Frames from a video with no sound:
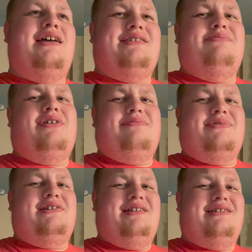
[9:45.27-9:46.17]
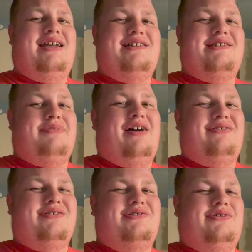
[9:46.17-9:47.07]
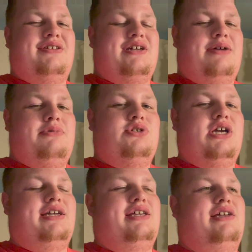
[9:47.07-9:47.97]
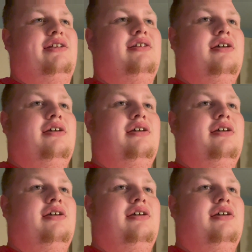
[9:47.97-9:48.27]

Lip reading: And sometimes it takes about till the time you check in,